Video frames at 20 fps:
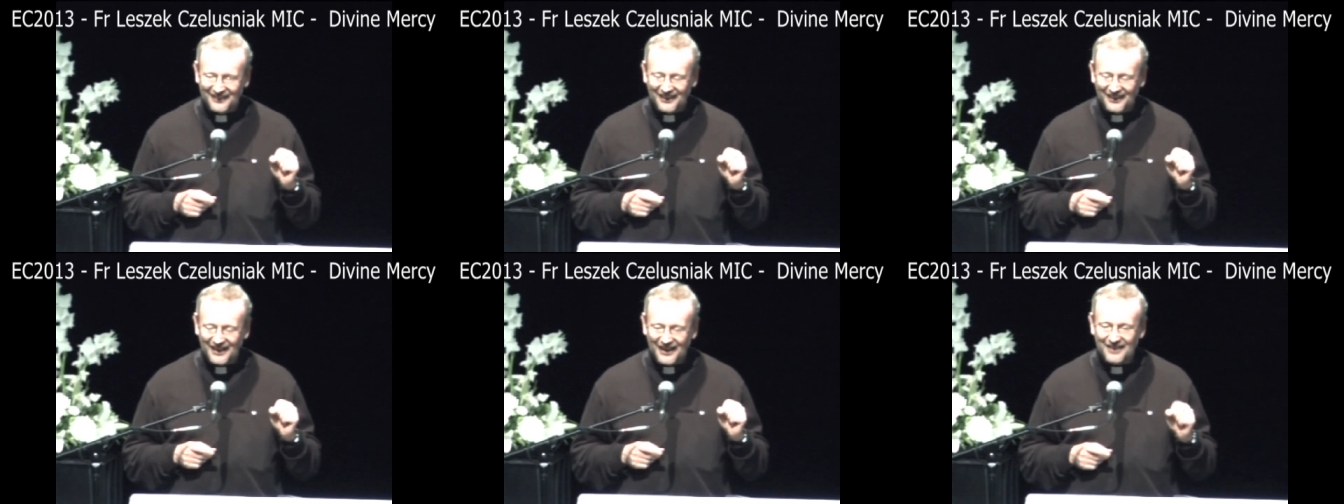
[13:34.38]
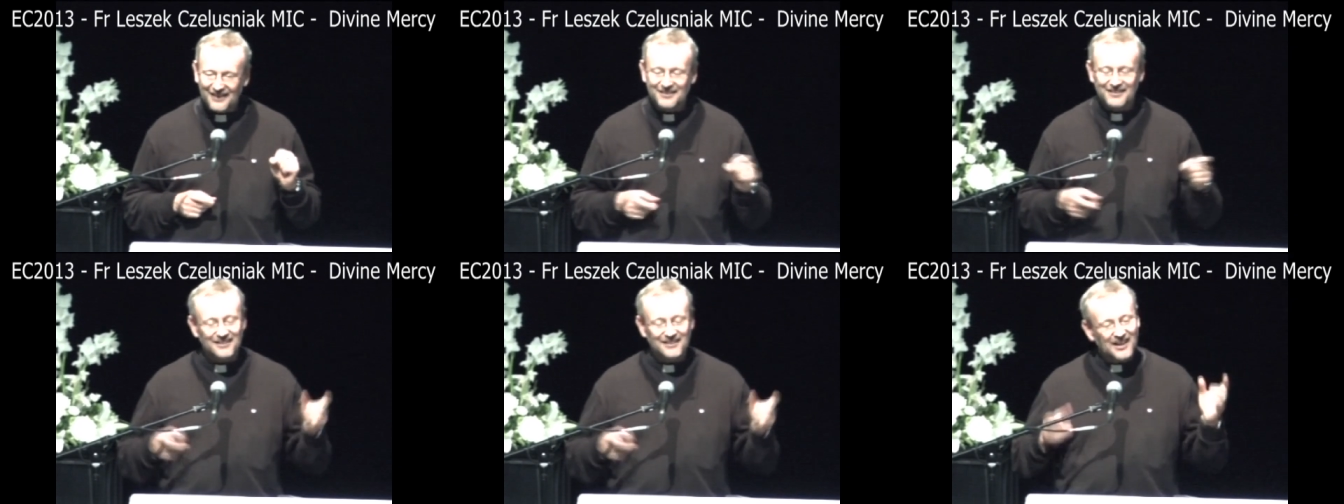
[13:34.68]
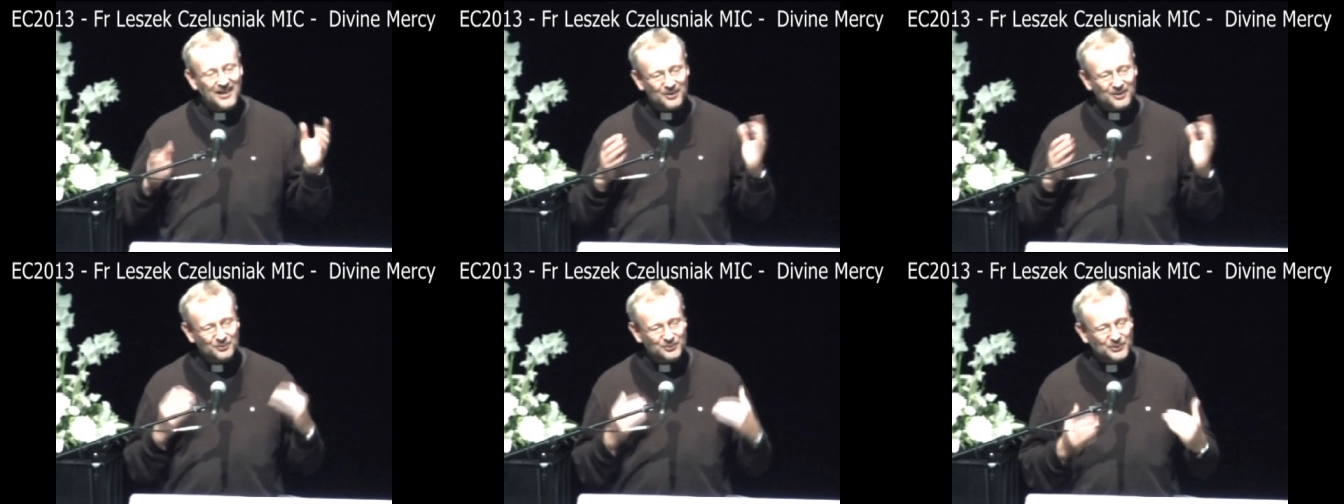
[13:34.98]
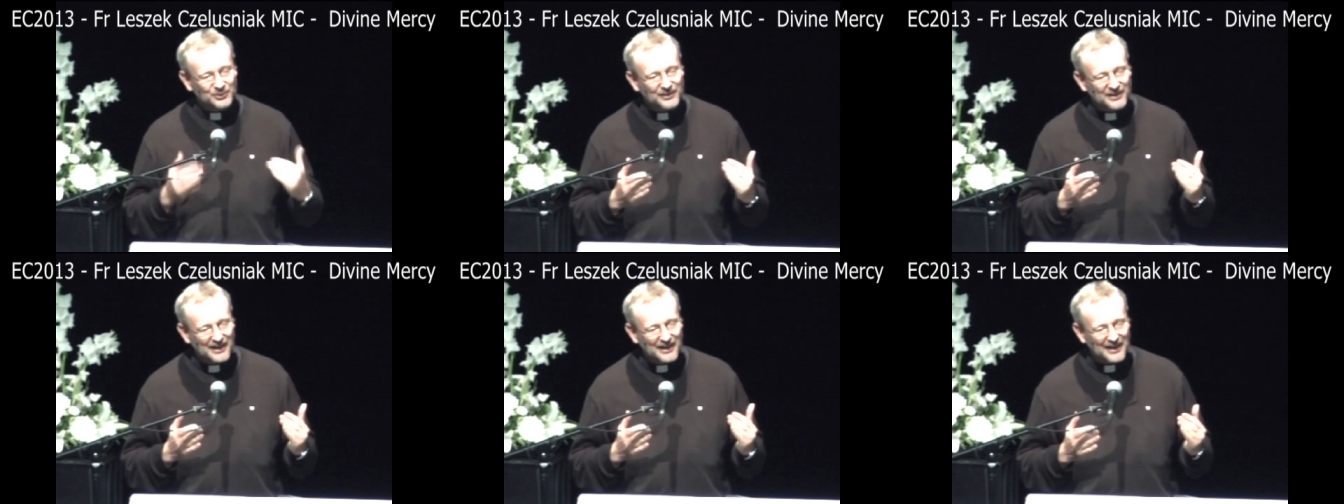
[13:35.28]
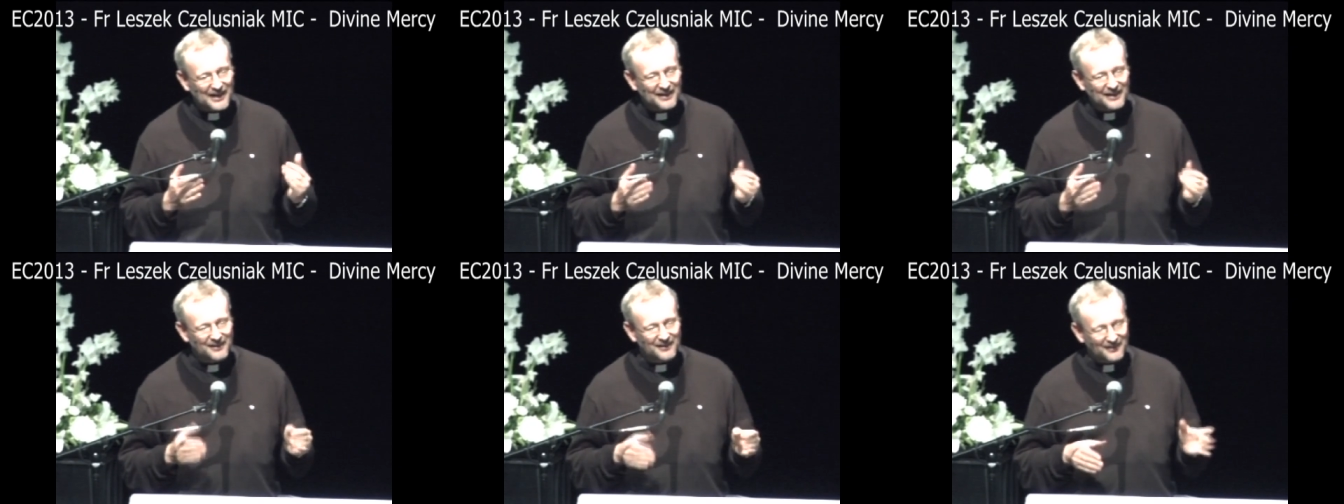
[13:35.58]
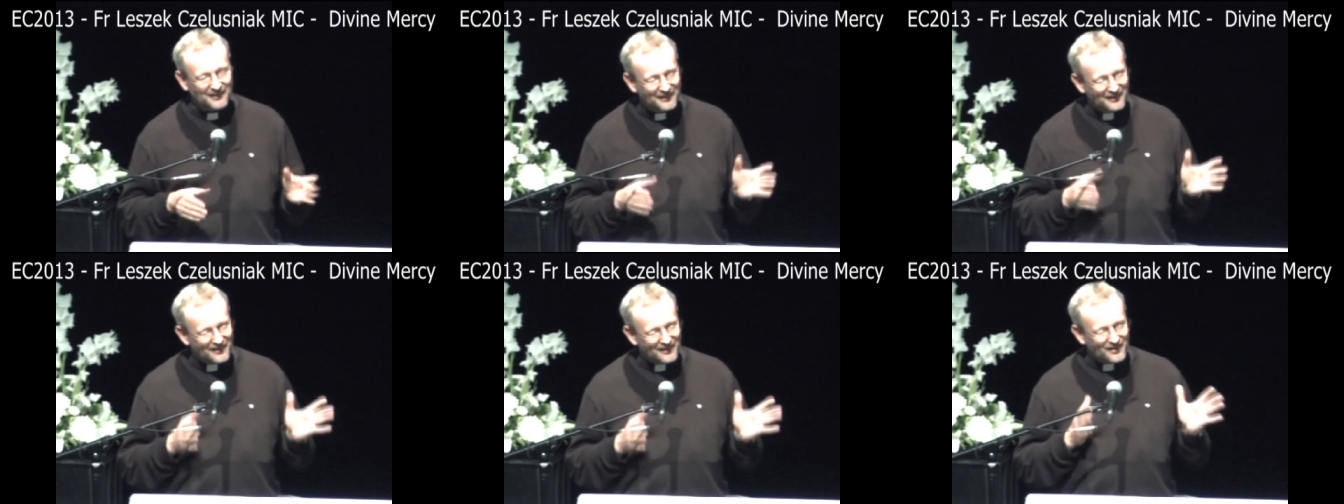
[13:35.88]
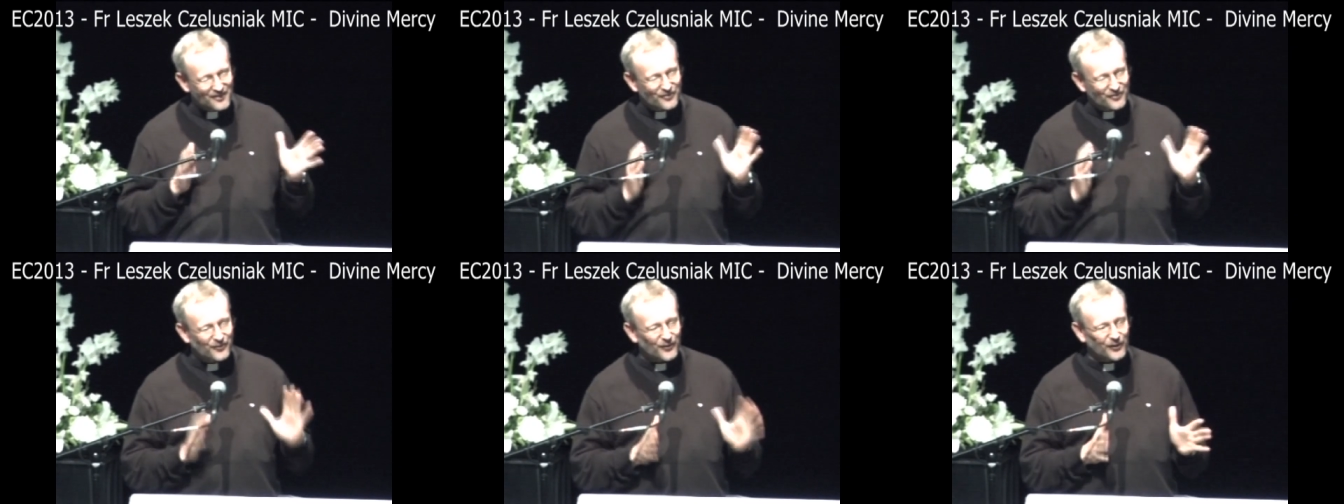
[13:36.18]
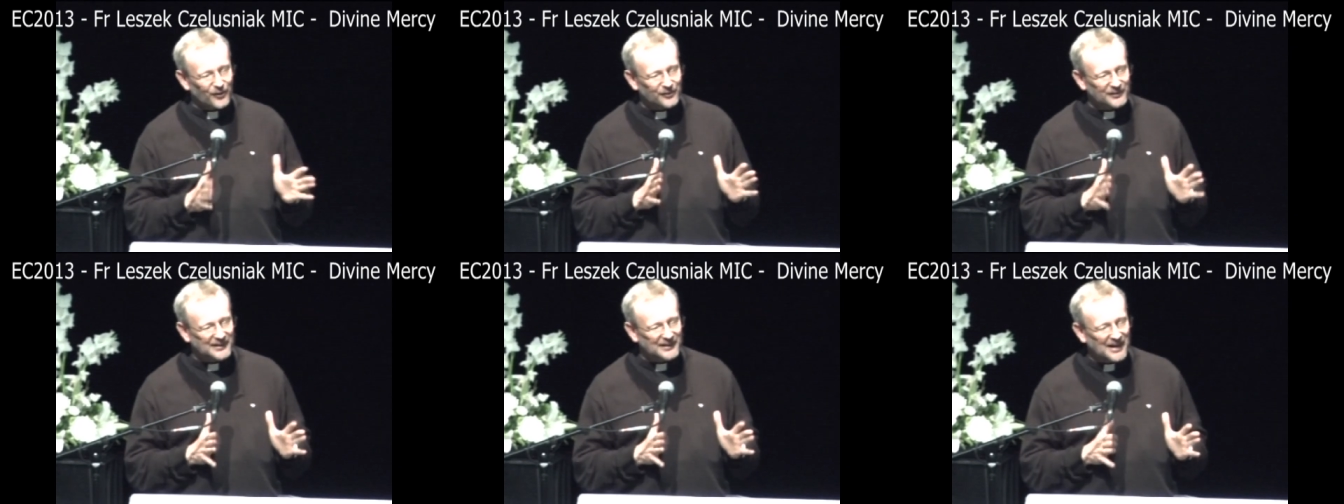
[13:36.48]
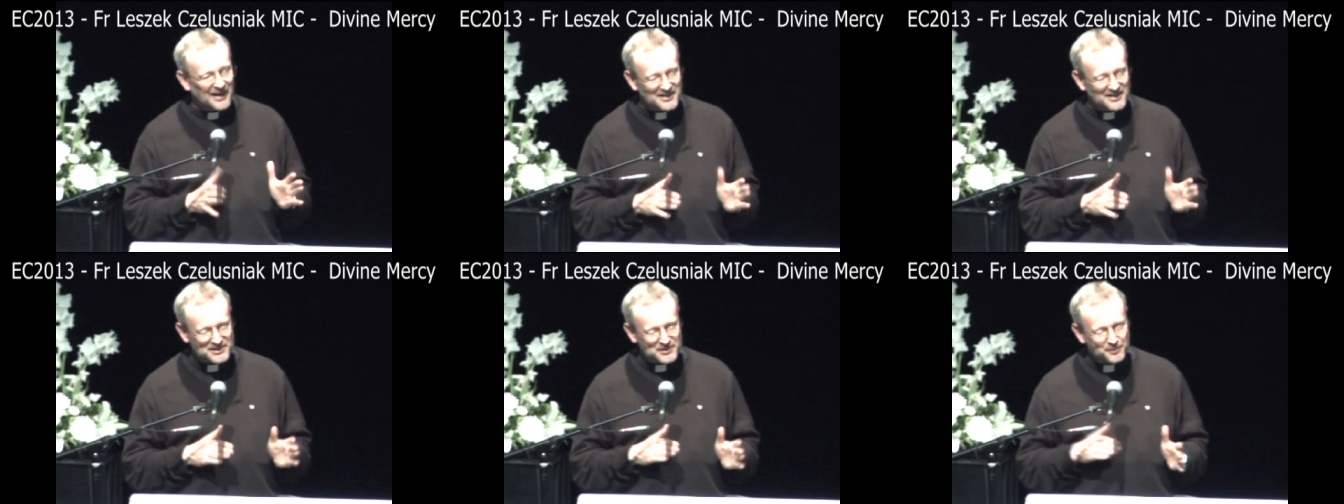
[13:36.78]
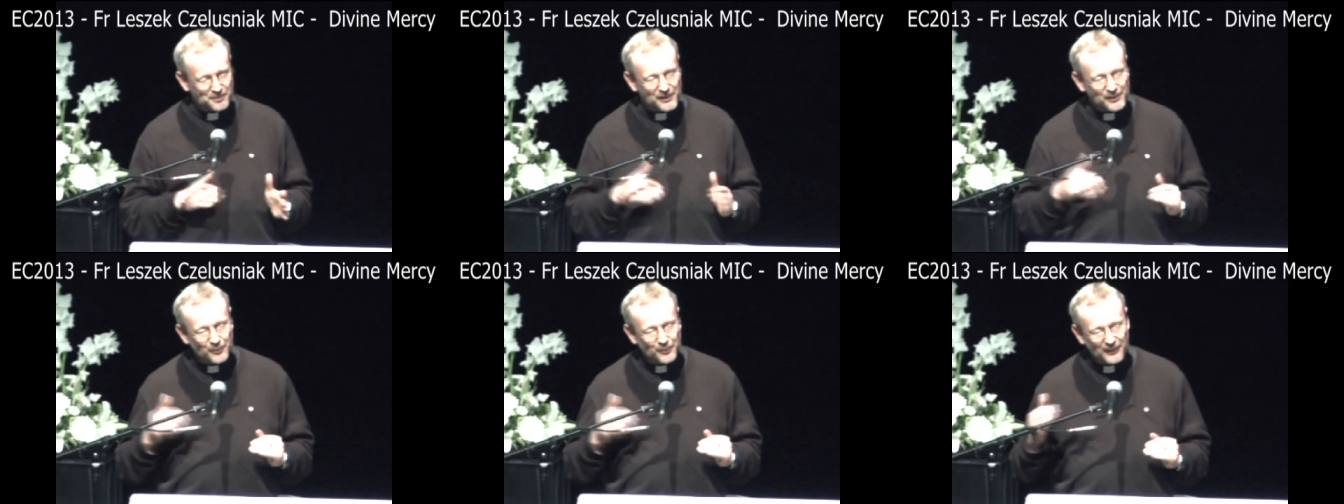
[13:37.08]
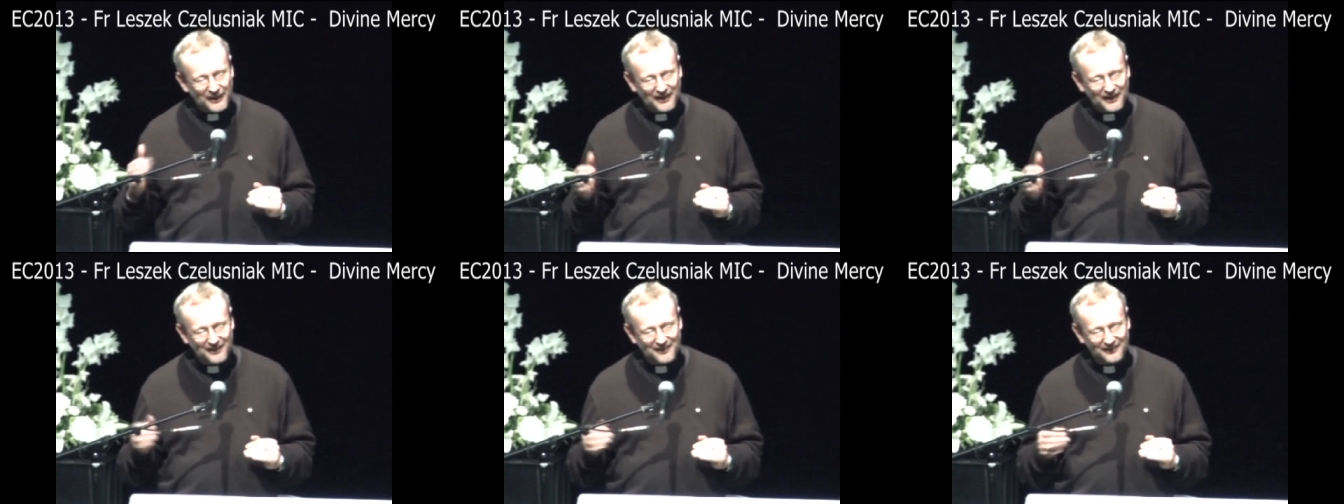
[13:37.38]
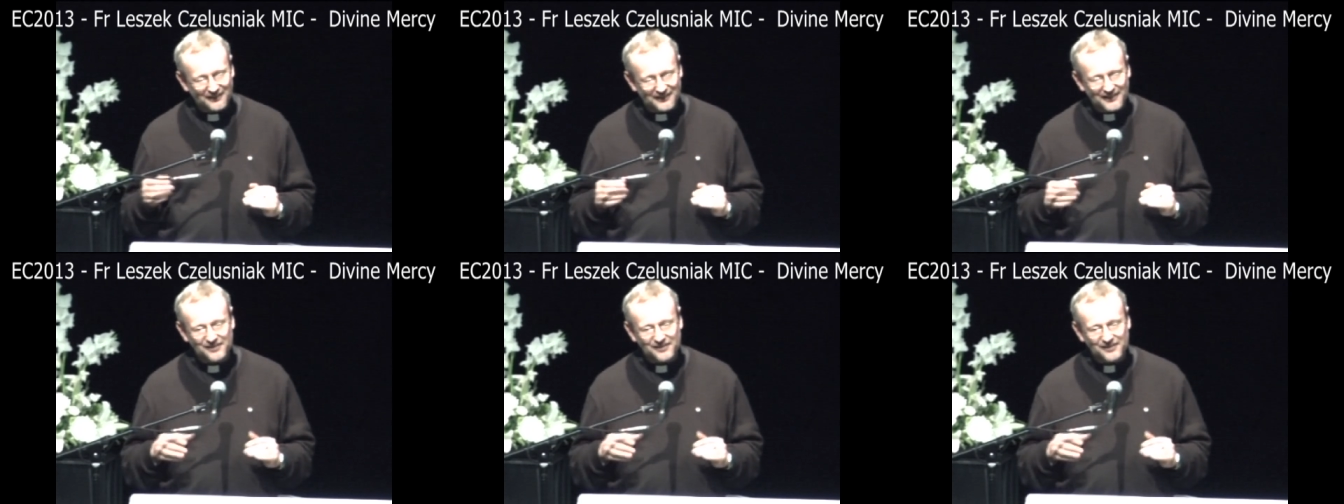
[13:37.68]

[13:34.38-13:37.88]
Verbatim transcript: And now today, four times per week,